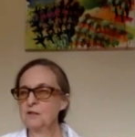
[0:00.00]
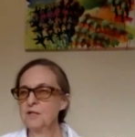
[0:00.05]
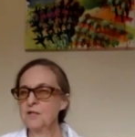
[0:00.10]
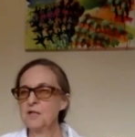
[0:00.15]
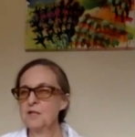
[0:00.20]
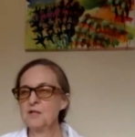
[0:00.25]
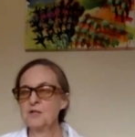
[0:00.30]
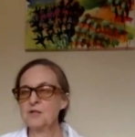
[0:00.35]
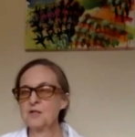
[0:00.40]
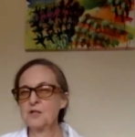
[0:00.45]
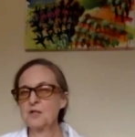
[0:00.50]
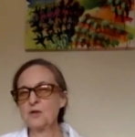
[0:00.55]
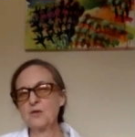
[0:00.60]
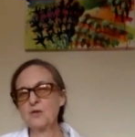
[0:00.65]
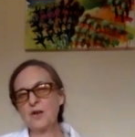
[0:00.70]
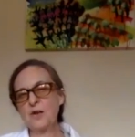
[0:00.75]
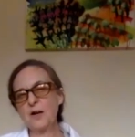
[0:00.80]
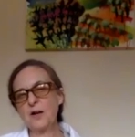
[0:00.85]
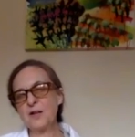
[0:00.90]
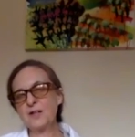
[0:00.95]
so that
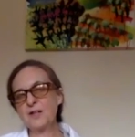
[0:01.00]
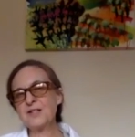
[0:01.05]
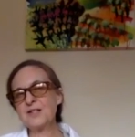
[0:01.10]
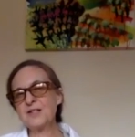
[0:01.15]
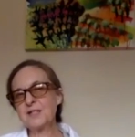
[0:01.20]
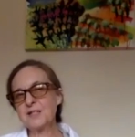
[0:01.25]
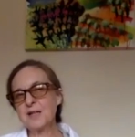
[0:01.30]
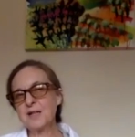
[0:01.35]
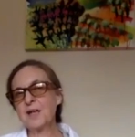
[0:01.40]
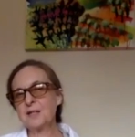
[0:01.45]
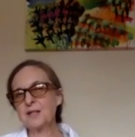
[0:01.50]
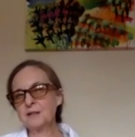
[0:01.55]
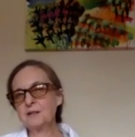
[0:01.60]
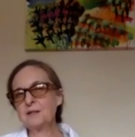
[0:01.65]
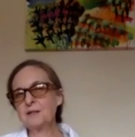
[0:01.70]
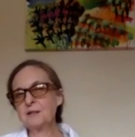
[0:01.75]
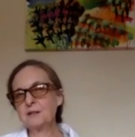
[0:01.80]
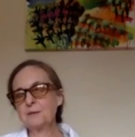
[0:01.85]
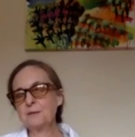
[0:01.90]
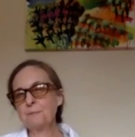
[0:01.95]
I
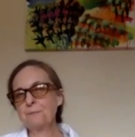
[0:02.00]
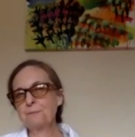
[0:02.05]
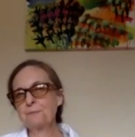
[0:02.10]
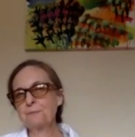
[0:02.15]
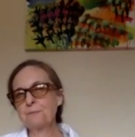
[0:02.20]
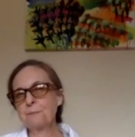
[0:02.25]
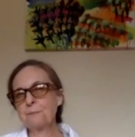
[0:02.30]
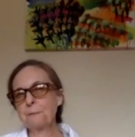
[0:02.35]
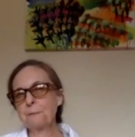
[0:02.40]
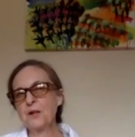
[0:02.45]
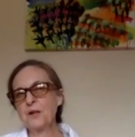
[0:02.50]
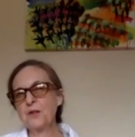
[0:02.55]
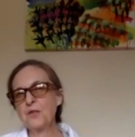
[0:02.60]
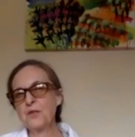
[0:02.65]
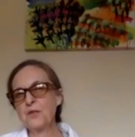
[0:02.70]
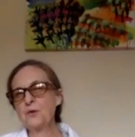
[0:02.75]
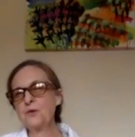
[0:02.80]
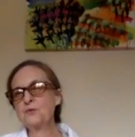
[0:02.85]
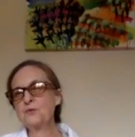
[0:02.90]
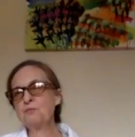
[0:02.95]
understand
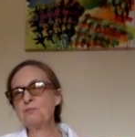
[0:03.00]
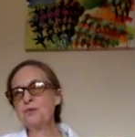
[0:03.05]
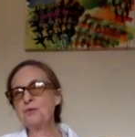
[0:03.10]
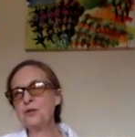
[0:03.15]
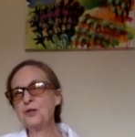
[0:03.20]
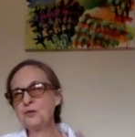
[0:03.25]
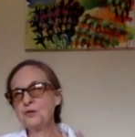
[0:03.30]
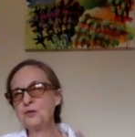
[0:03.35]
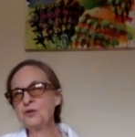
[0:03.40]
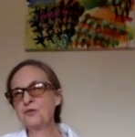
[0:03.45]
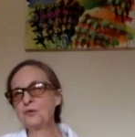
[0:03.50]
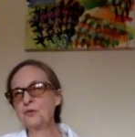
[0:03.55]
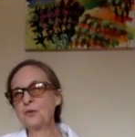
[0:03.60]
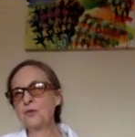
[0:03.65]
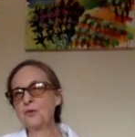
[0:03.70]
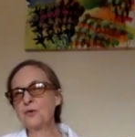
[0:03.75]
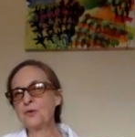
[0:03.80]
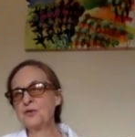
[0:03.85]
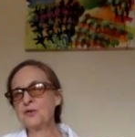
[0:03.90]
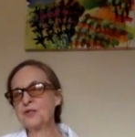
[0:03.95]
those beautiful
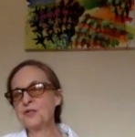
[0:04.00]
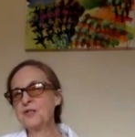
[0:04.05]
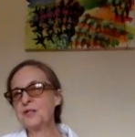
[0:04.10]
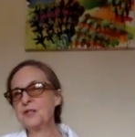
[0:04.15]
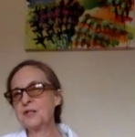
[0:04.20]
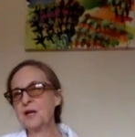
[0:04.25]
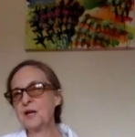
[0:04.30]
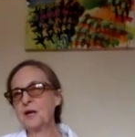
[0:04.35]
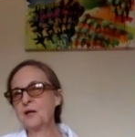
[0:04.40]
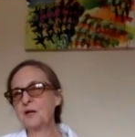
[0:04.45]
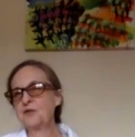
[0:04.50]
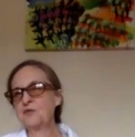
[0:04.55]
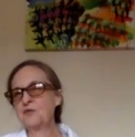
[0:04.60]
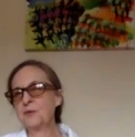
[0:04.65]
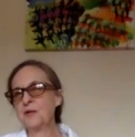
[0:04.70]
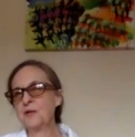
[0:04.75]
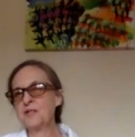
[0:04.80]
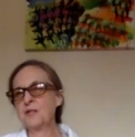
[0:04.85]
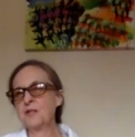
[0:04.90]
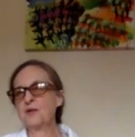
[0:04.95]
thoughts inside of
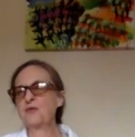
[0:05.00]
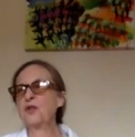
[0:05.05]
myself,